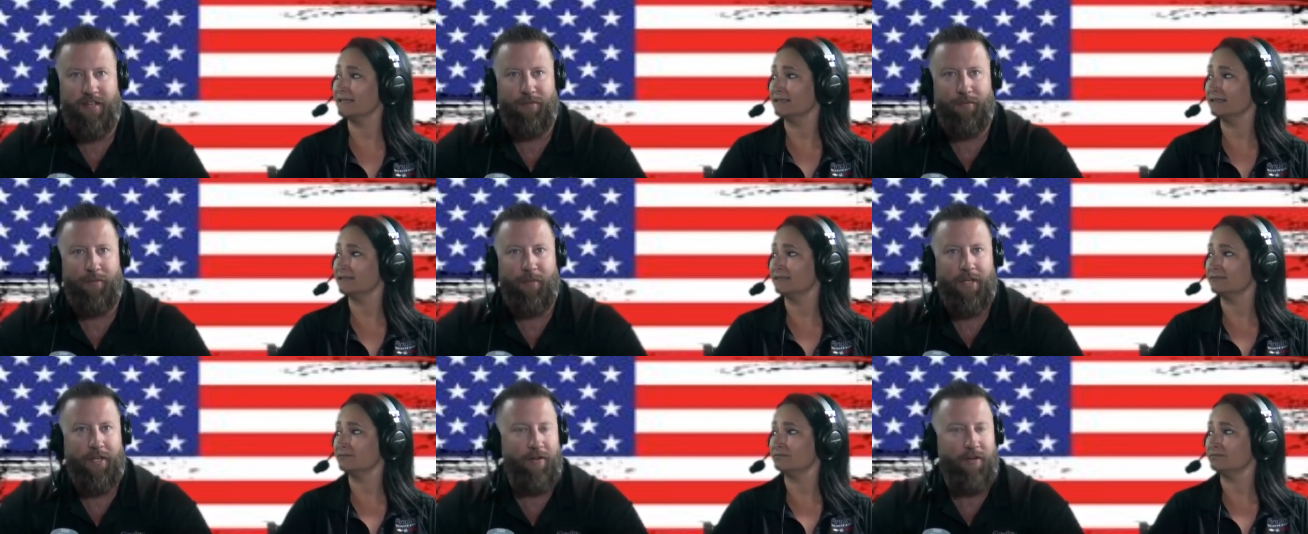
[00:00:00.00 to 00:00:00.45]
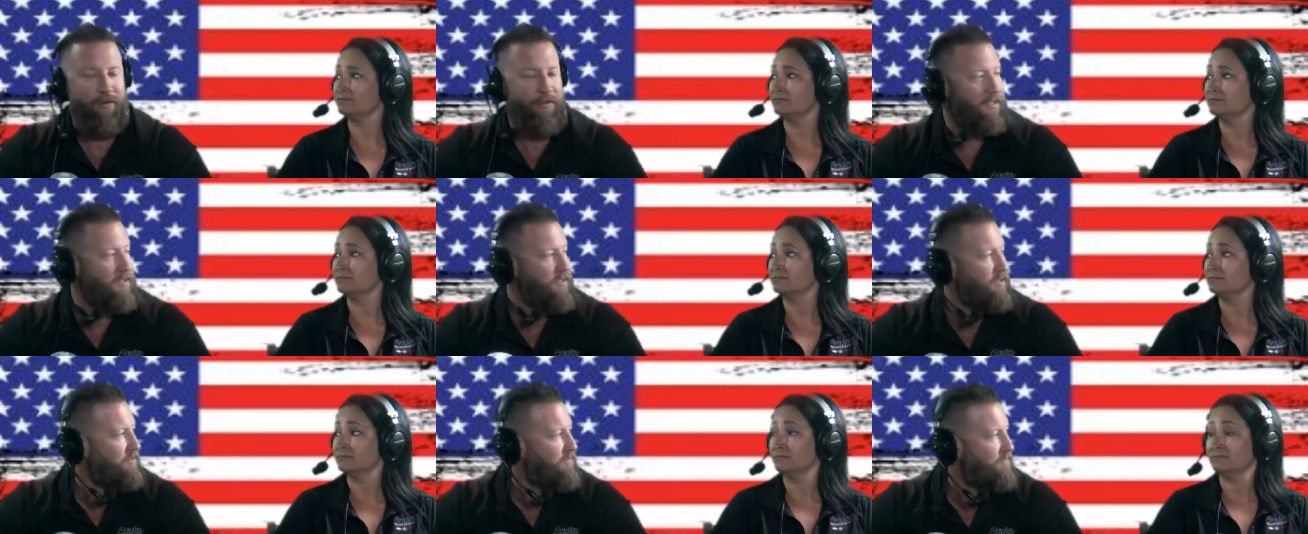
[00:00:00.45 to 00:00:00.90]
Speaker 1: everybody
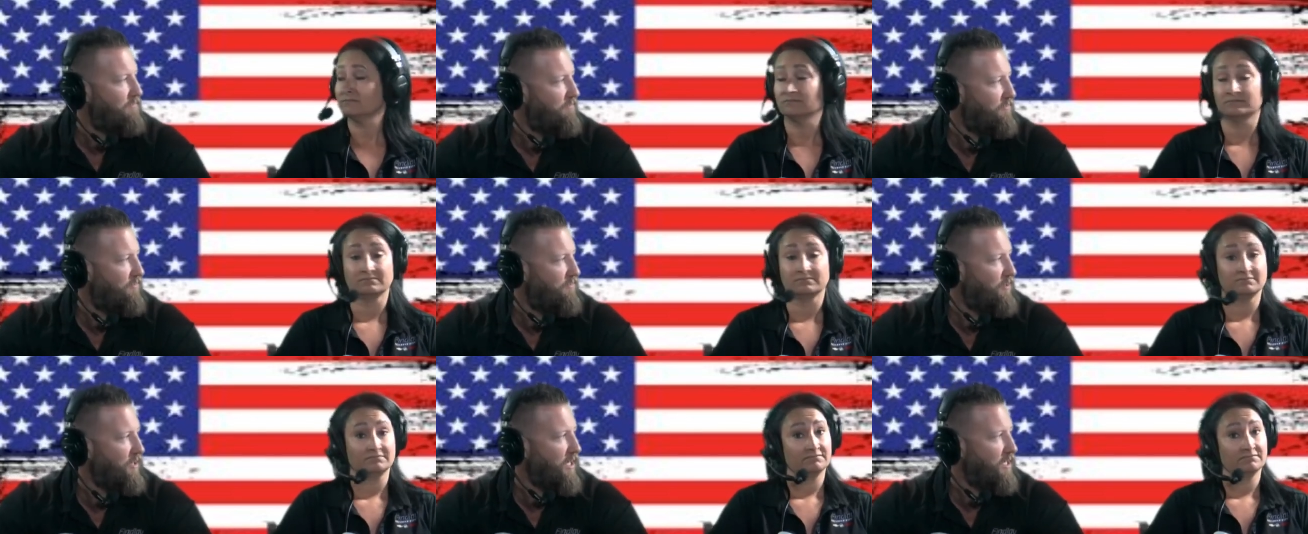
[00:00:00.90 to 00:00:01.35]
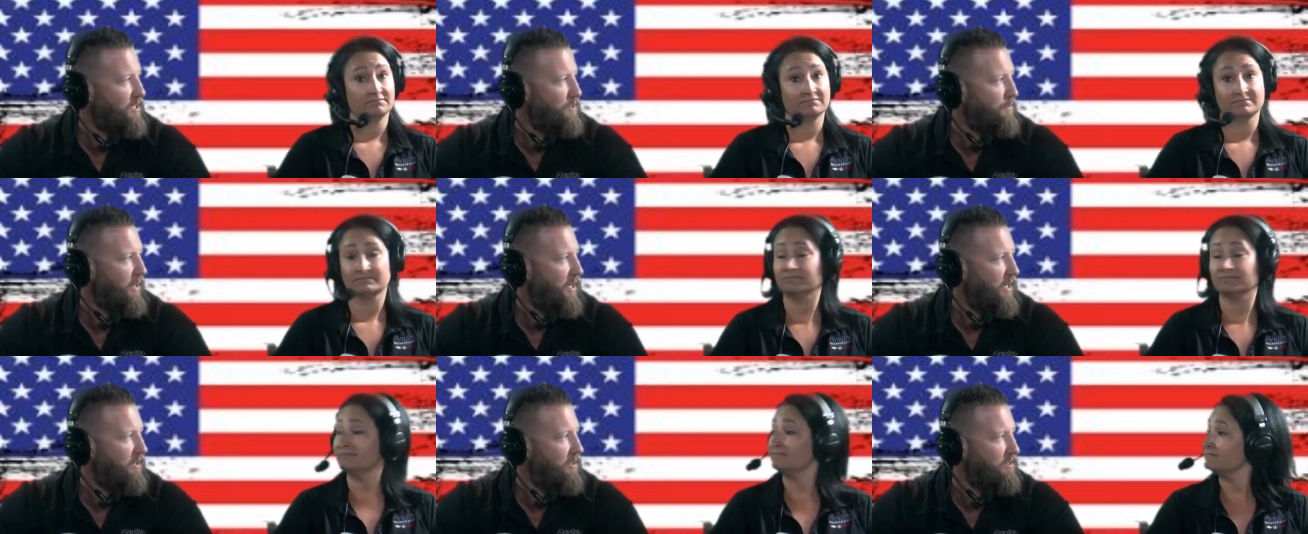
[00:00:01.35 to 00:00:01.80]
always forgets
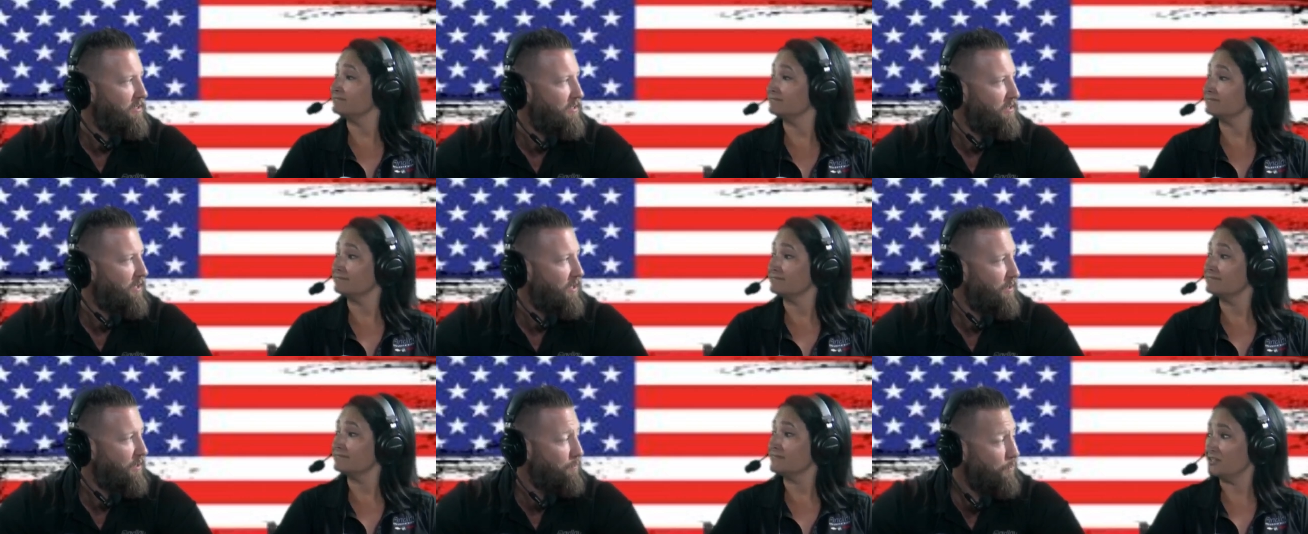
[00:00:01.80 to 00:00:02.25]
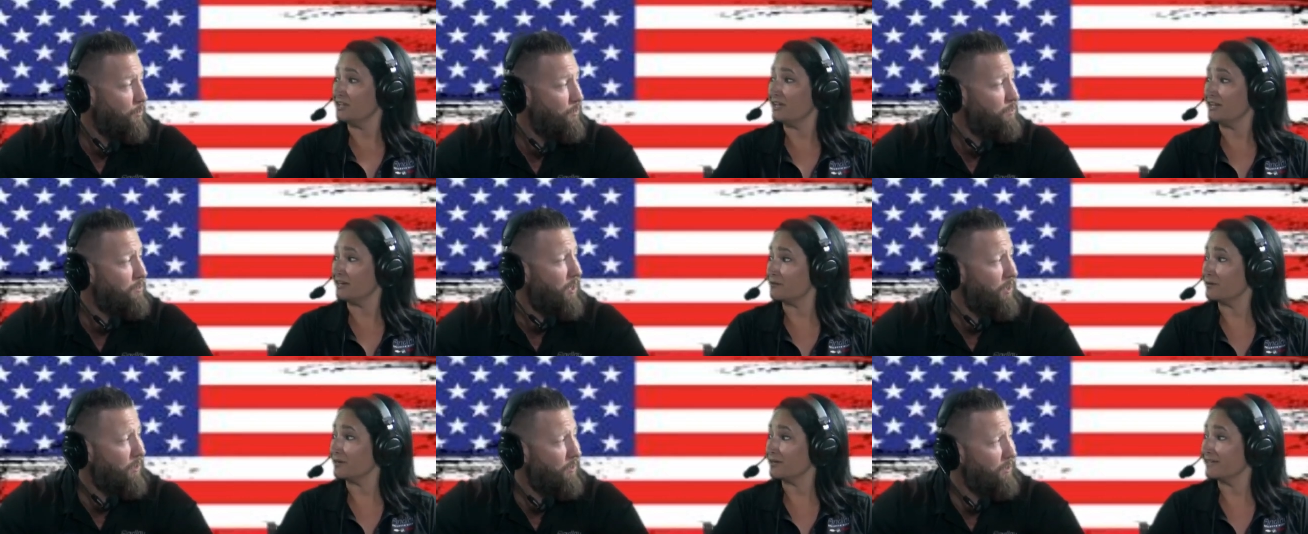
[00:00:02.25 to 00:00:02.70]
about is you
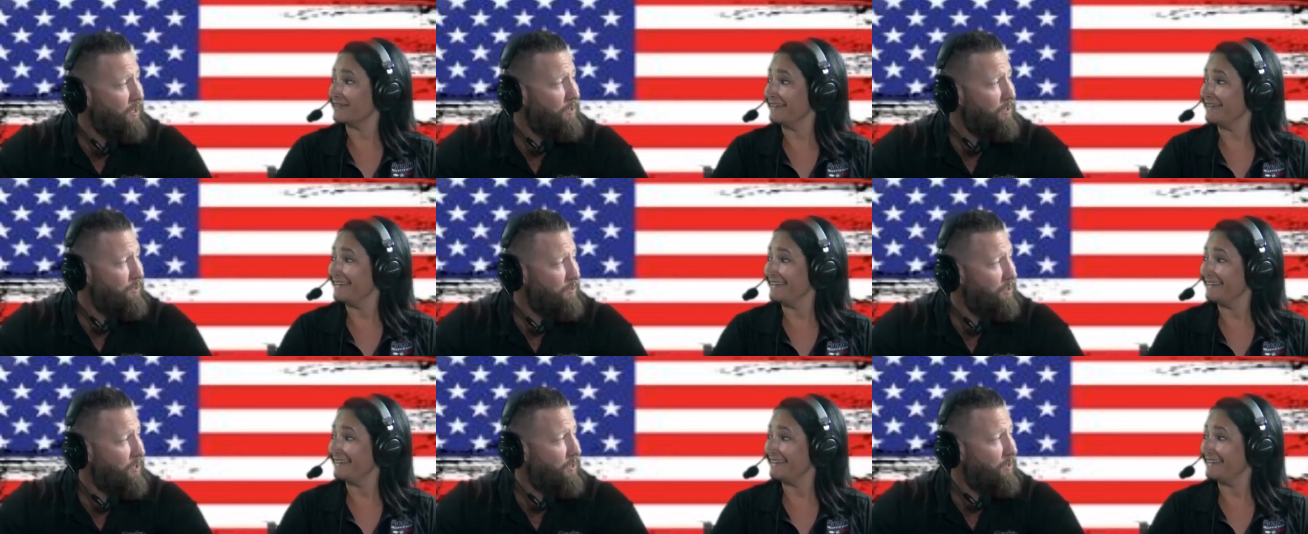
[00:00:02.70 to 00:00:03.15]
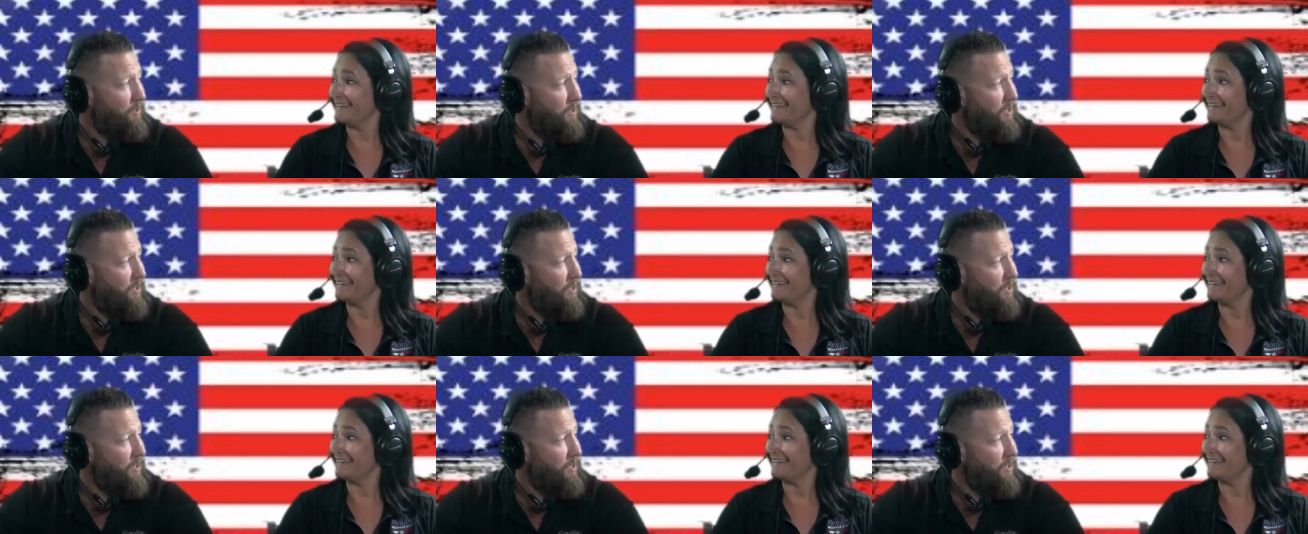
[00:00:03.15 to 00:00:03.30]
most holidays work. are sale